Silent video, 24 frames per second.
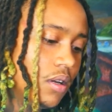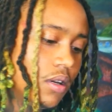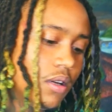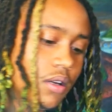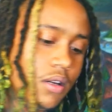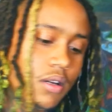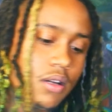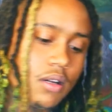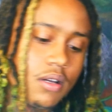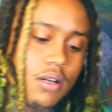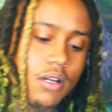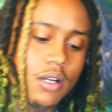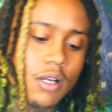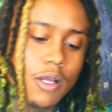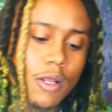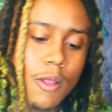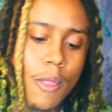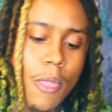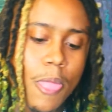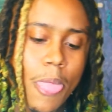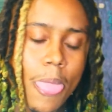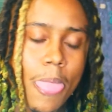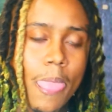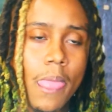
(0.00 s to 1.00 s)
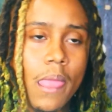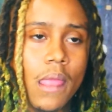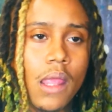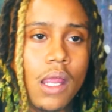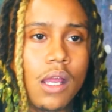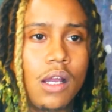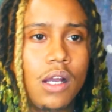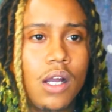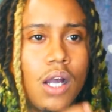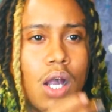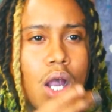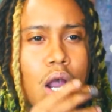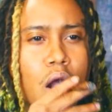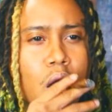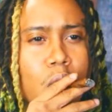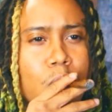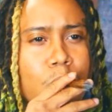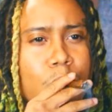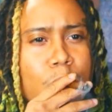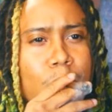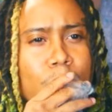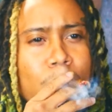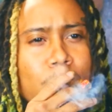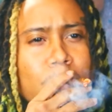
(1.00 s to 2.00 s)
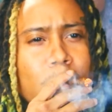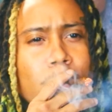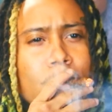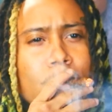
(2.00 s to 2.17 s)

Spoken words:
Nah, for sure, bro. Now,